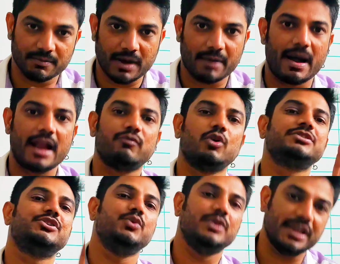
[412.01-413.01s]
My bad,
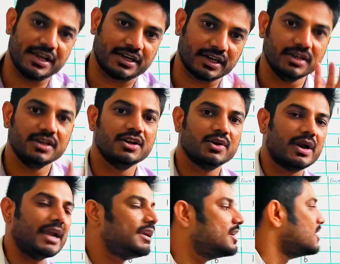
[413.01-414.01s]
was unique,
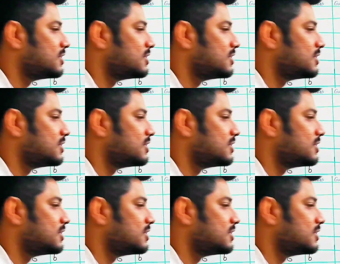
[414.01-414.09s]
right?